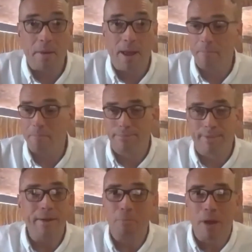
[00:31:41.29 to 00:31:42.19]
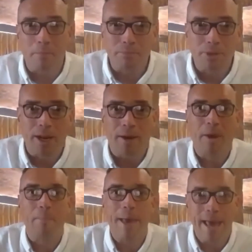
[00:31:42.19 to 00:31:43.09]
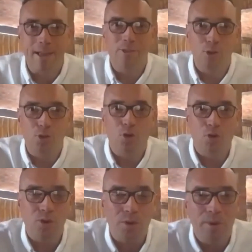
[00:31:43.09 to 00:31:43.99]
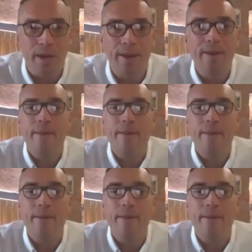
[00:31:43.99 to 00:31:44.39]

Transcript: I'm, I'm you know I'm here to talk to you.